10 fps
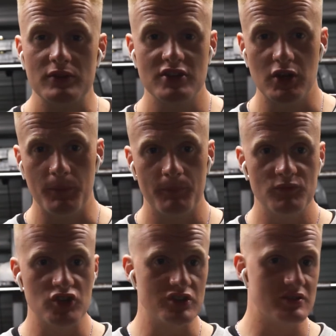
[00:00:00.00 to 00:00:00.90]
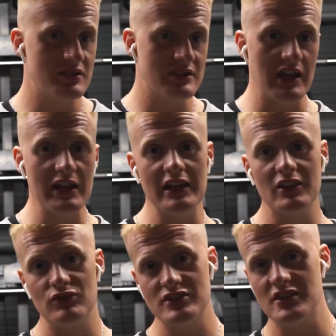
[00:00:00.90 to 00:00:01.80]
So just slightly
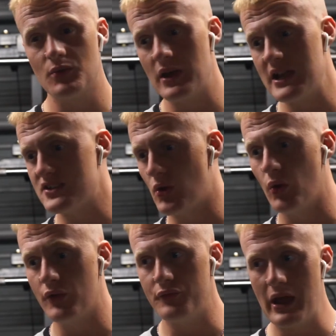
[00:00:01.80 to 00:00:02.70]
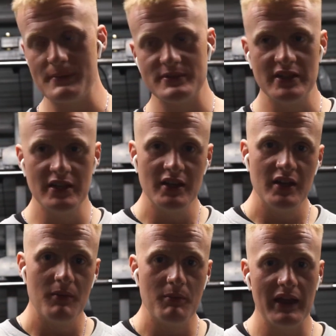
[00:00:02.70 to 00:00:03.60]
increasing the weights, all the reps,
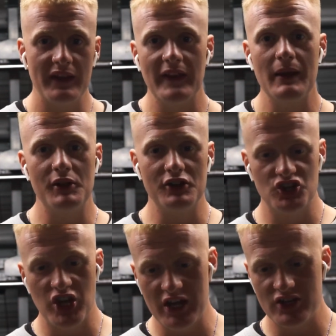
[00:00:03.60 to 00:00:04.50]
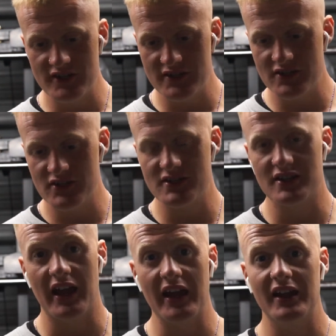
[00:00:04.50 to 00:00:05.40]
making them little changes just to
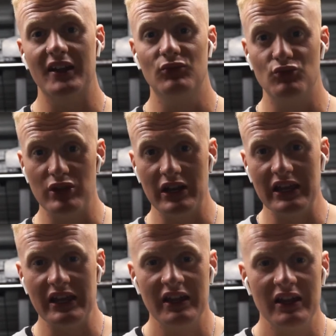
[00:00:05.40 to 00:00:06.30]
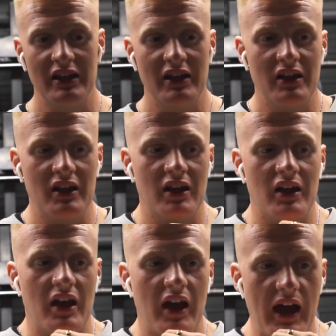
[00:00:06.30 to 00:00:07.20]
kind of really
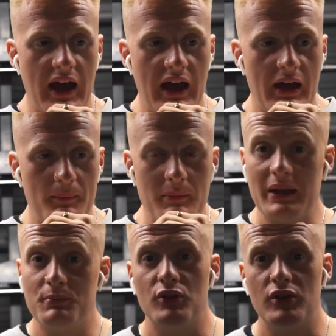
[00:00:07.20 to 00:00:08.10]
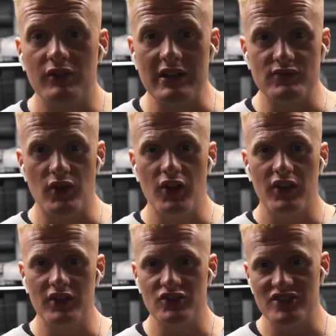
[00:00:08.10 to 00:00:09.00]
make progress,
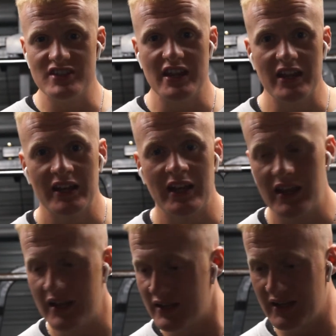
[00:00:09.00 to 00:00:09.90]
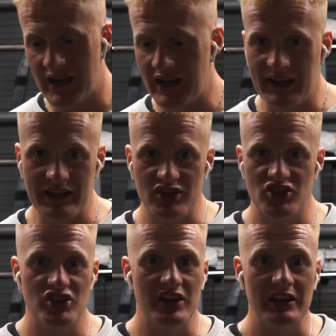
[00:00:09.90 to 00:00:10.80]
rather than just sitting at like a
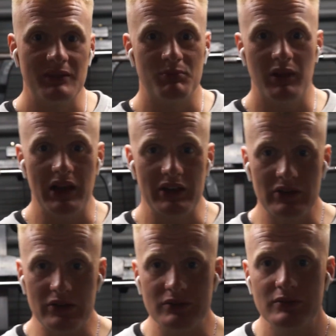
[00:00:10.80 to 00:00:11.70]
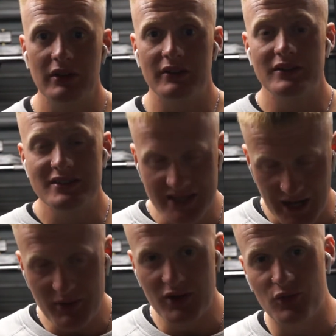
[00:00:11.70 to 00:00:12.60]
shitty plateau. It's
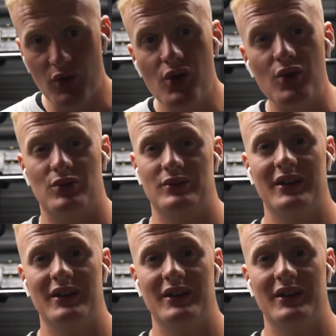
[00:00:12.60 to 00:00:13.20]
time to grow.